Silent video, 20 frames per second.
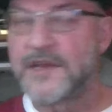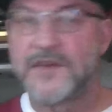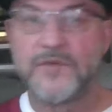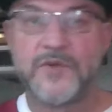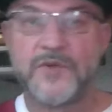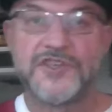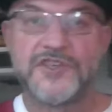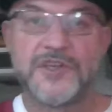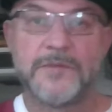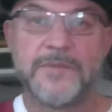
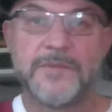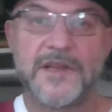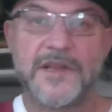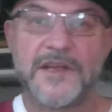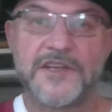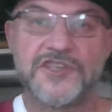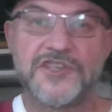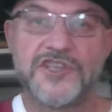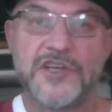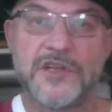we should be
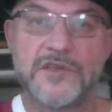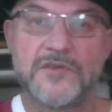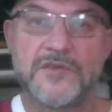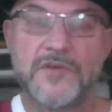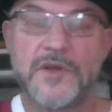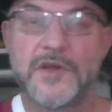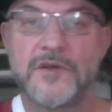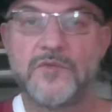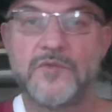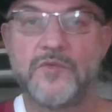like
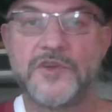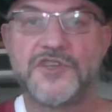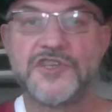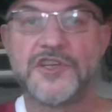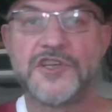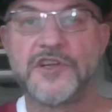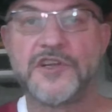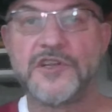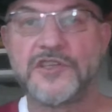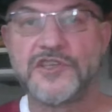children. We
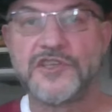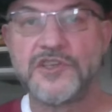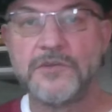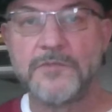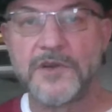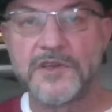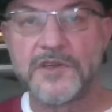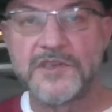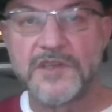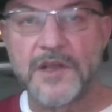should consume
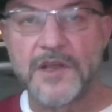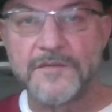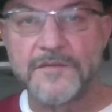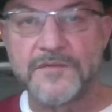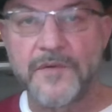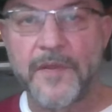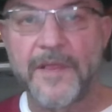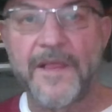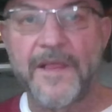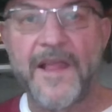ourselves
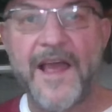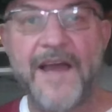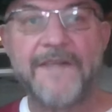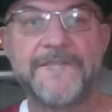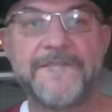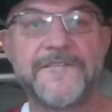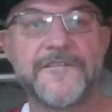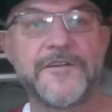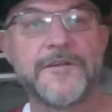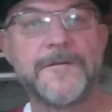with
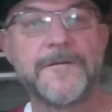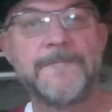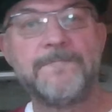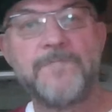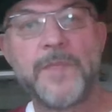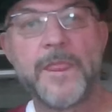laughter.